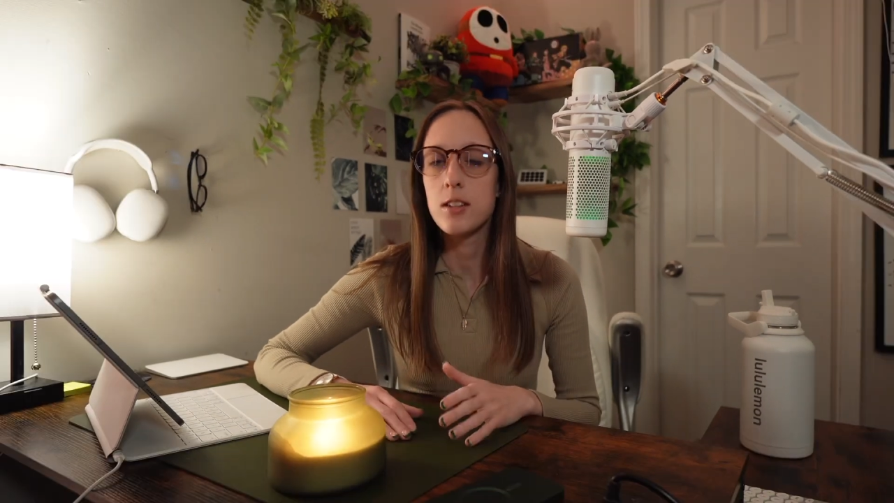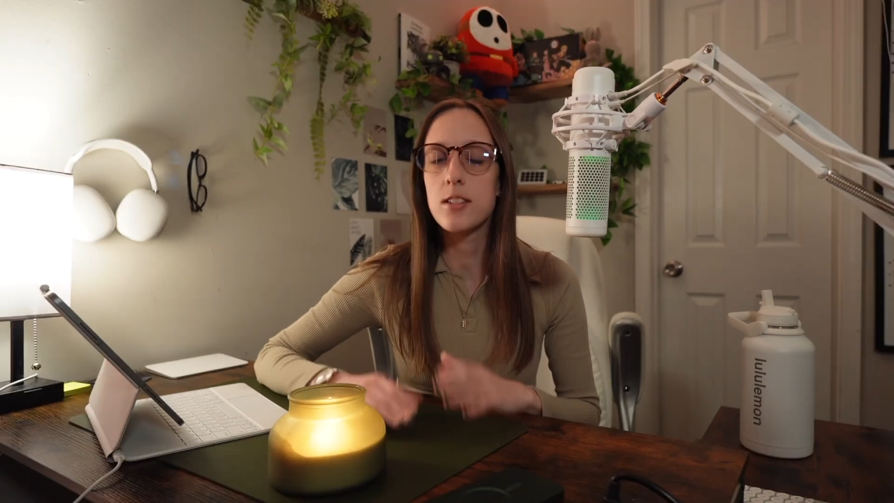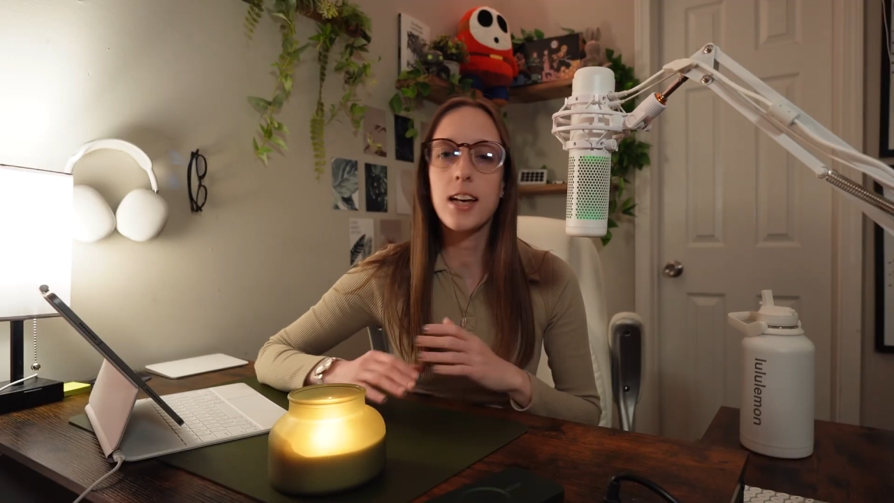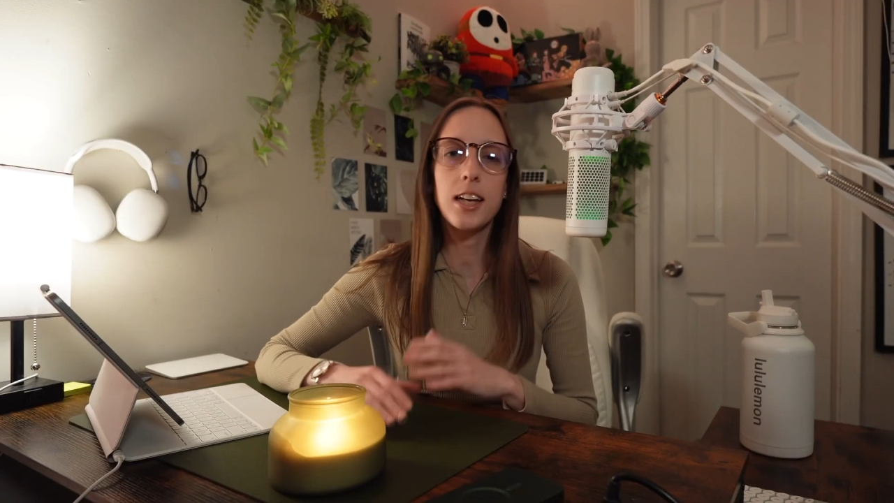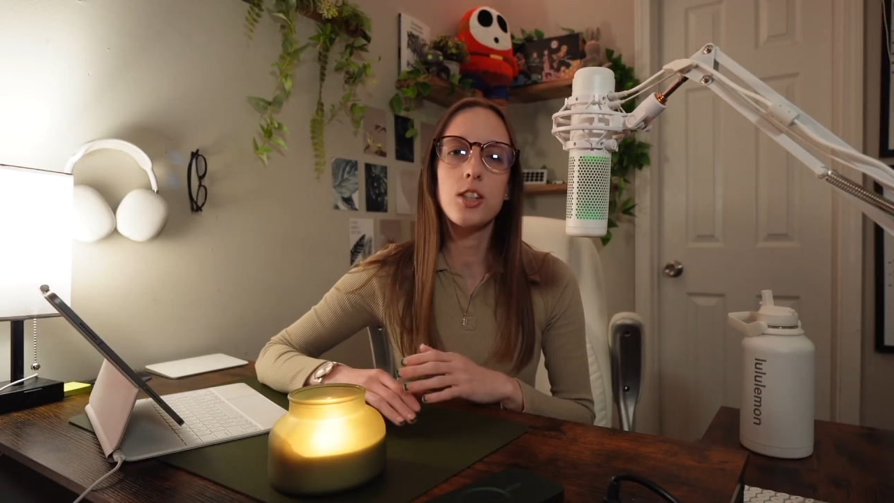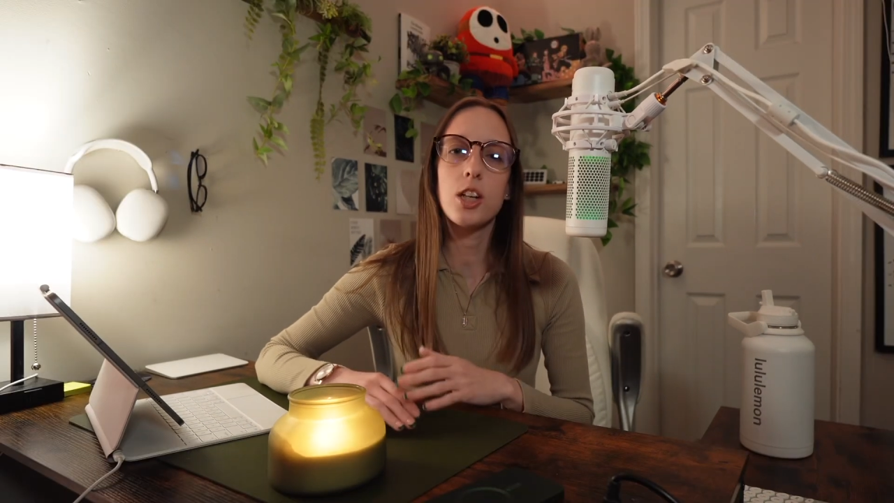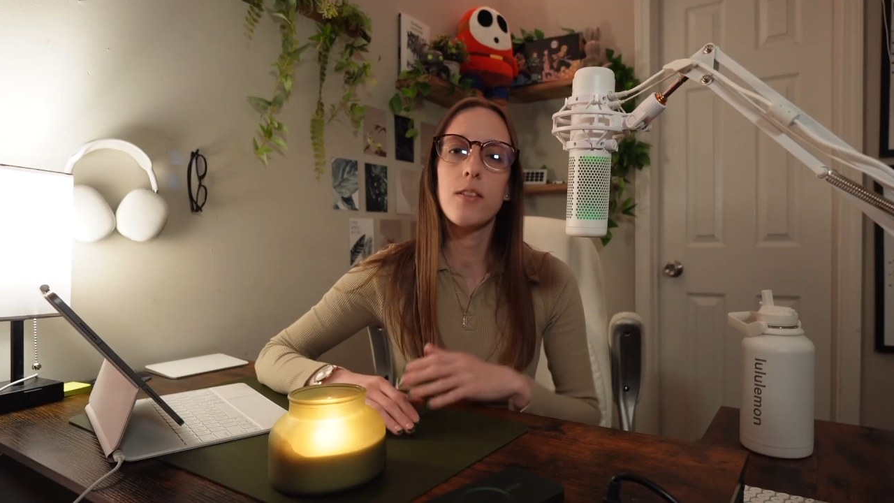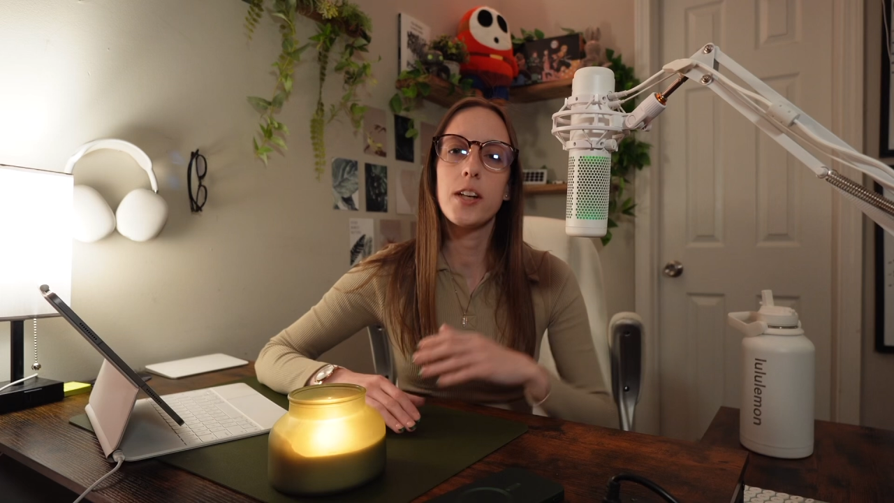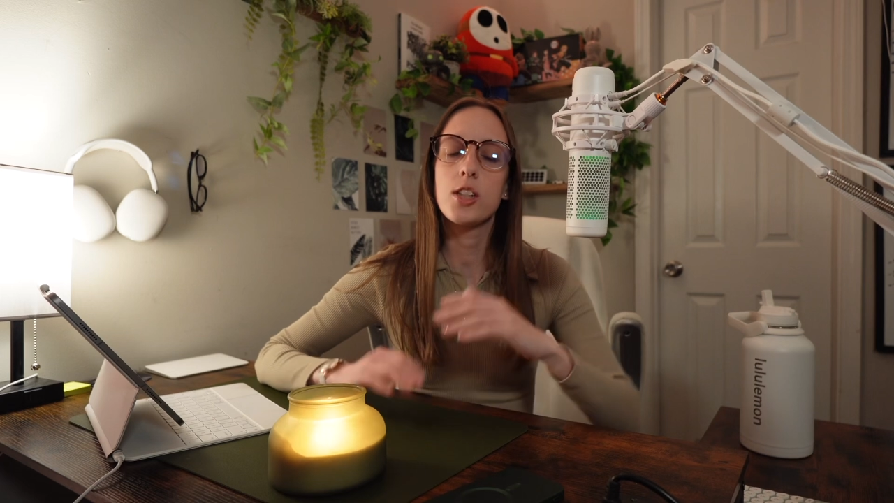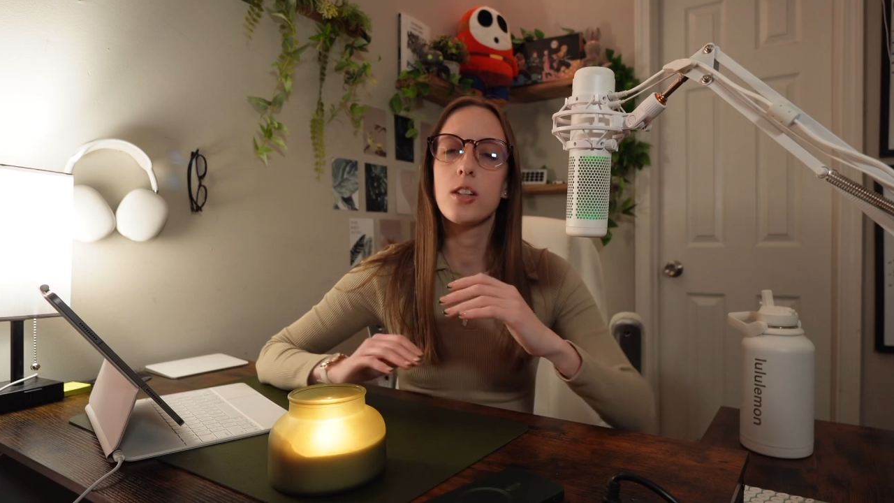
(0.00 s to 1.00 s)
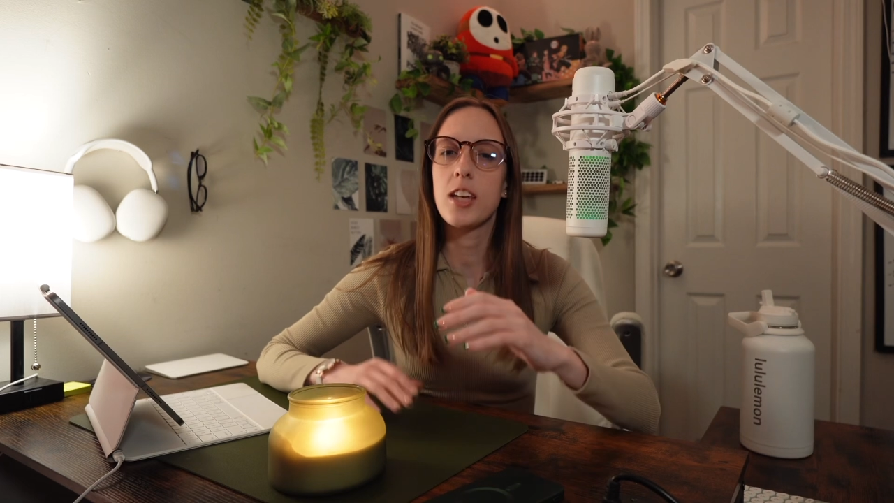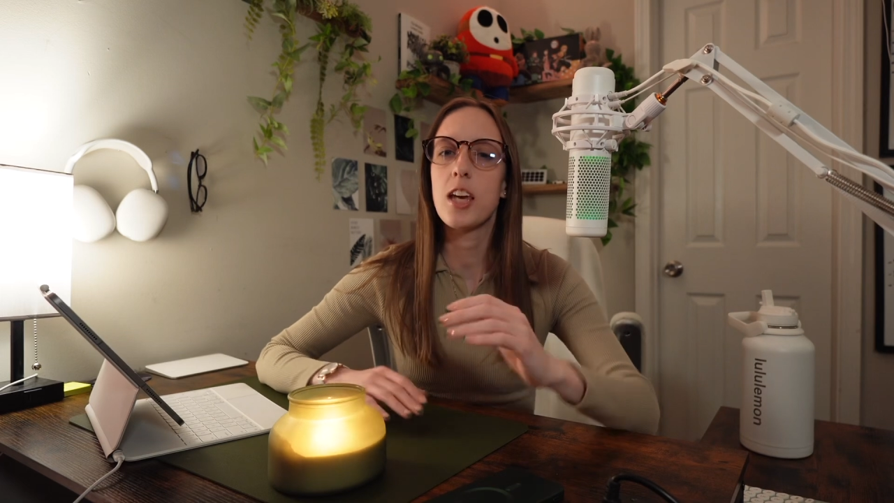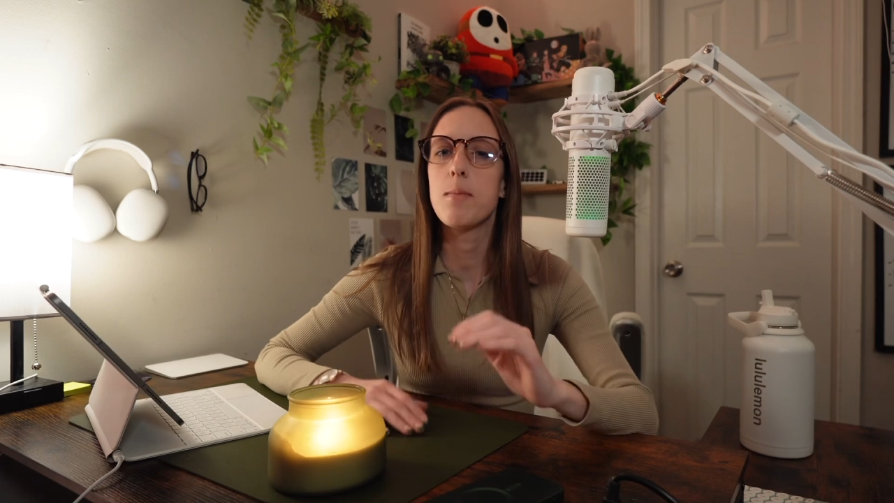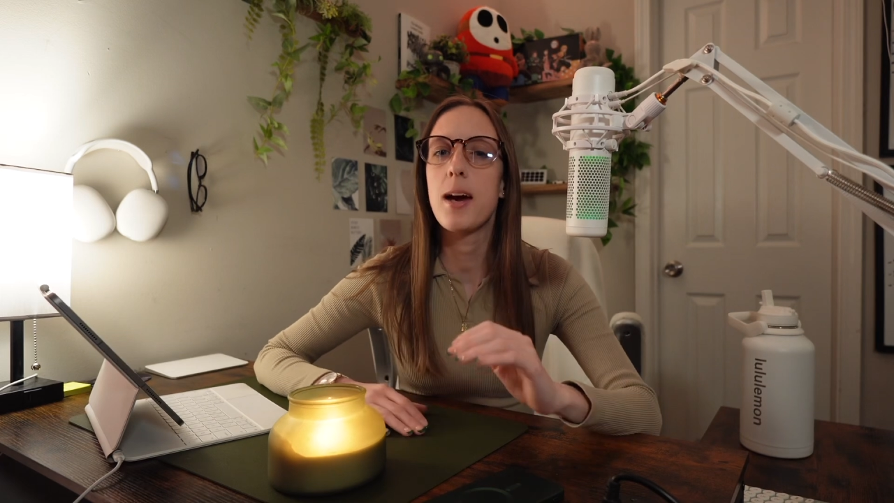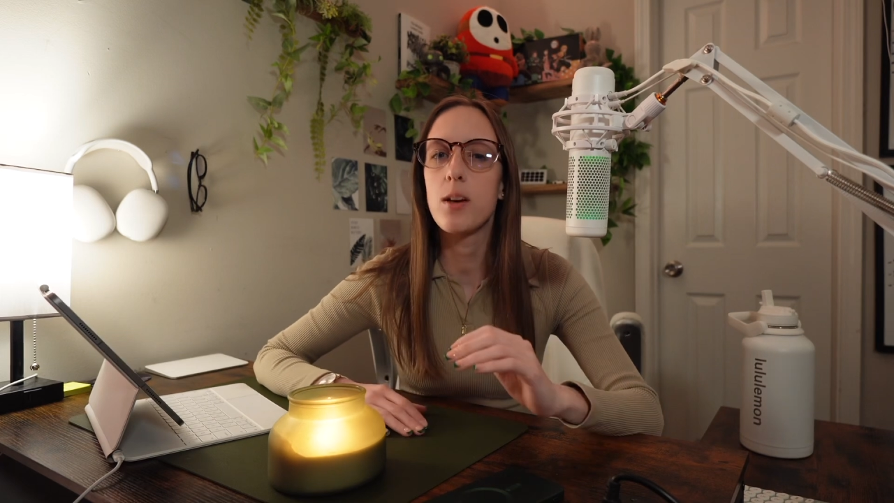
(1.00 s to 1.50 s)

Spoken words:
the 2nd generation came at